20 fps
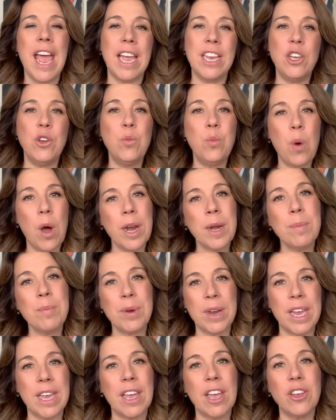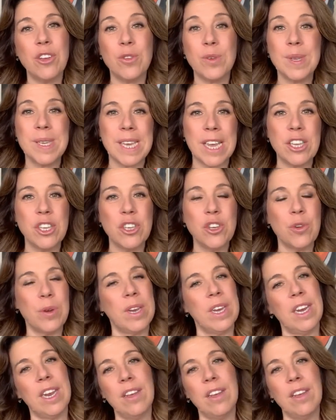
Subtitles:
and you wanna bring your sunscreen.